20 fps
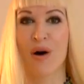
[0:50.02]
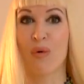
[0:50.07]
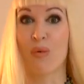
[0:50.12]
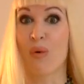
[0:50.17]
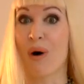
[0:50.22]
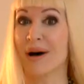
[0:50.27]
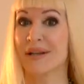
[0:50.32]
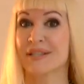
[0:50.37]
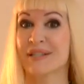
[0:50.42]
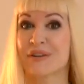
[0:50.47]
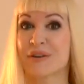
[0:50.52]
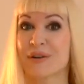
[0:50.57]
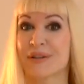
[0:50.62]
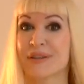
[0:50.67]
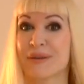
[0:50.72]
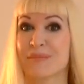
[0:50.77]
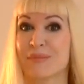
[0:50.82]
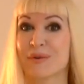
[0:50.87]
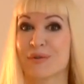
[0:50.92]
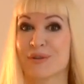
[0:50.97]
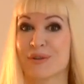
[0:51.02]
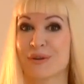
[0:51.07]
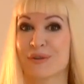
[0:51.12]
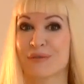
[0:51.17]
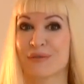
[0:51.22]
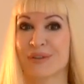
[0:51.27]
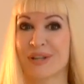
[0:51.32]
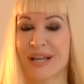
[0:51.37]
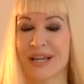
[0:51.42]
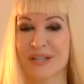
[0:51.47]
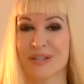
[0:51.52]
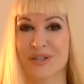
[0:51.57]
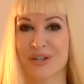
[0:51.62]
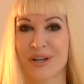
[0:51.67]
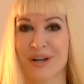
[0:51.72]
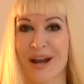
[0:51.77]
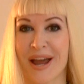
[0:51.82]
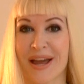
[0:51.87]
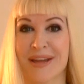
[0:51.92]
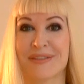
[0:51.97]
wonder at the beauty of
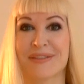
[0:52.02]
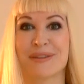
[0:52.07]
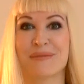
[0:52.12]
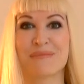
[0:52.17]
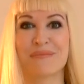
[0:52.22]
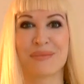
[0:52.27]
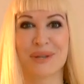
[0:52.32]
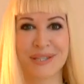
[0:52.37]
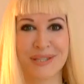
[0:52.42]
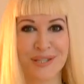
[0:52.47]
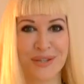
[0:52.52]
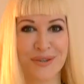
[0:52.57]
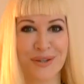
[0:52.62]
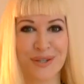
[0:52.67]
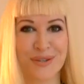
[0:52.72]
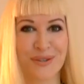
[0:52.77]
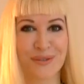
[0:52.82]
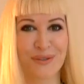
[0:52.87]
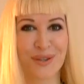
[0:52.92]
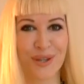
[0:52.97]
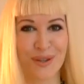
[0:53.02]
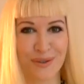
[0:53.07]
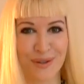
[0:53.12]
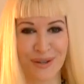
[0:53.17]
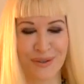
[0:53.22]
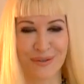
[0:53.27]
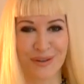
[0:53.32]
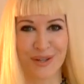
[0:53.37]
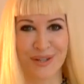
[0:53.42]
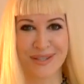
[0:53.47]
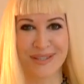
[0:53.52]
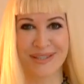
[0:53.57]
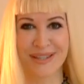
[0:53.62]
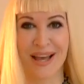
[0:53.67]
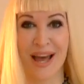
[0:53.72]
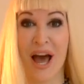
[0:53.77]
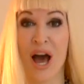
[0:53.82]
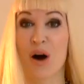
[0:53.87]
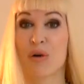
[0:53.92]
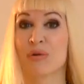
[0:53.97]
nature and the mysteries of the universe.
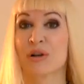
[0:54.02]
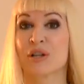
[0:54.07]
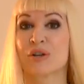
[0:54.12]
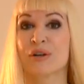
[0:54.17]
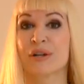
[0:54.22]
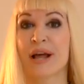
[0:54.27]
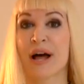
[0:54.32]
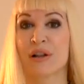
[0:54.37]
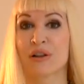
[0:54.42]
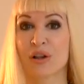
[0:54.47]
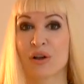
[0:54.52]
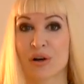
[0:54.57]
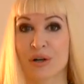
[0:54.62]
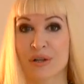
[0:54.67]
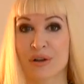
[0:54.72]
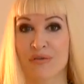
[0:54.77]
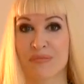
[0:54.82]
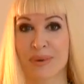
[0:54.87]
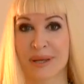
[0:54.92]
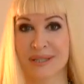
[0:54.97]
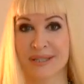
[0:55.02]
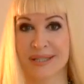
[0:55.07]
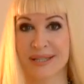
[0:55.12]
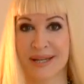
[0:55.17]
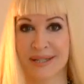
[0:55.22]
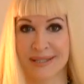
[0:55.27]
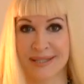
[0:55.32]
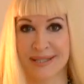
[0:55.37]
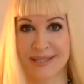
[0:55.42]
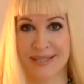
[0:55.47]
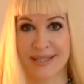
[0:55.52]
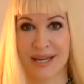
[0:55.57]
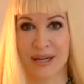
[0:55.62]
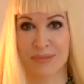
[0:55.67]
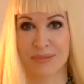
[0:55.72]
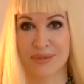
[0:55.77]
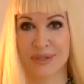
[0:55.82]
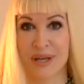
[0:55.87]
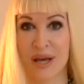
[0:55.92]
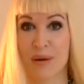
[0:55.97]
We'll learn a lot of belly dance
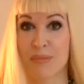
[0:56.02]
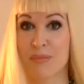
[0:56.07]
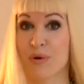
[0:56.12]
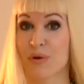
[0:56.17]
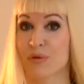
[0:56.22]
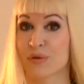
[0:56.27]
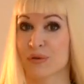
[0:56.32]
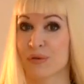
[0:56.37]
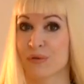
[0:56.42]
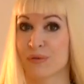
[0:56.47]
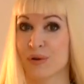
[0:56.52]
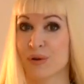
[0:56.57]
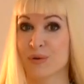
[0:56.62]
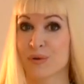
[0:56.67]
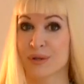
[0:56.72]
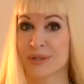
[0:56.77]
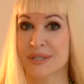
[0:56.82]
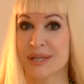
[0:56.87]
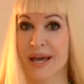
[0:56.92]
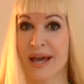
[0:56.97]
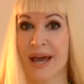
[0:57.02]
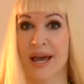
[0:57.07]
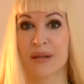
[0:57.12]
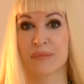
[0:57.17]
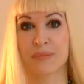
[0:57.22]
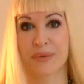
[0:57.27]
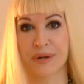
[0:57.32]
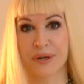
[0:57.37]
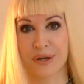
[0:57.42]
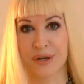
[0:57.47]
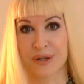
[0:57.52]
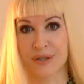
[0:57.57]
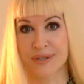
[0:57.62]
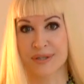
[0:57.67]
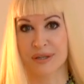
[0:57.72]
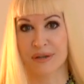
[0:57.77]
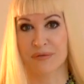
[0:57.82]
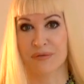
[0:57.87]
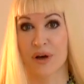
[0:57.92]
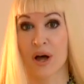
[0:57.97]
steps, both fluid and
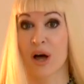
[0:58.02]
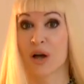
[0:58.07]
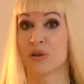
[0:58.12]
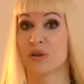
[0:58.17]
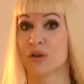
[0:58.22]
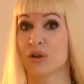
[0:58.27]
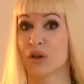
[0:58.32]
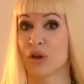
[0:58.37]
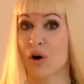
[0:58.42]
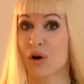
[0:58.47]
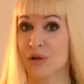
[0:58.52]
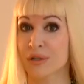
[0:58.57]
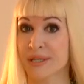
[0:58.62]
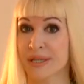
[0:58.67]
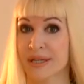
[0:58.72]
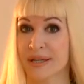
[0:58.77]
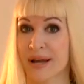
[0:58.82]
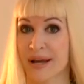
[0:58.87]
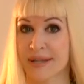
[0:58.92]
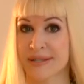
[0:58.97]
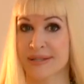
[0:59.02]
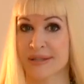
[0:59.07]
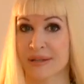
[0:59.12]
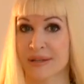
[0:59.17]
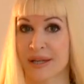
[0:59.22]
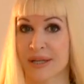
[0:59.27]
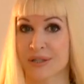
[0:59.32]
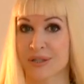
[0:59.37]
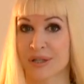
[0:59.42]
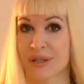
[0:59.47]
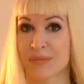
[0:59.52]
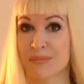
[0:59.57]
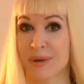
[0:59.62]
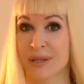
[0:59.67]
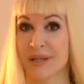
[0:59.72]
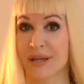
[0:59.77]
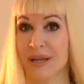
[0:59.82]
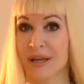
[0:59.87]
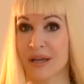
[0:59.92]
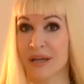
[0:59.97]
percussive, not in isolation,
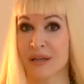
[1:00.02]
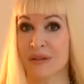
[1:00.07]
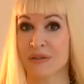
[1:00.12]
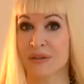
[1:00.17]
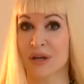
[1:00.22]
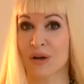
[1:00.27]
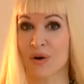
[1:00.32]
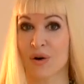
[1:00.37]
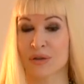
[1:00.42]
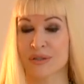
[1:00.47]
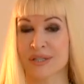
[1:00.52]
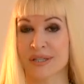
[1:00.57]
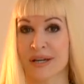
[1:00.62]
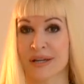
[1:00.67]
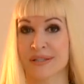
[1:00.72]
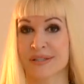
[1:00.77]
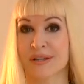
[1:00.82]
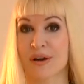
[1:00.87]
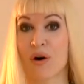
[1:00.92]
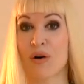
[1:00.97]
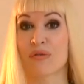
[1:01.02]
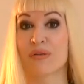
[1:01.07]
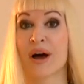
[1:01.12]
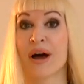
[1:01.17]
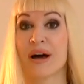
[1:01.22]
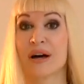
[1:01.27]
but in the context of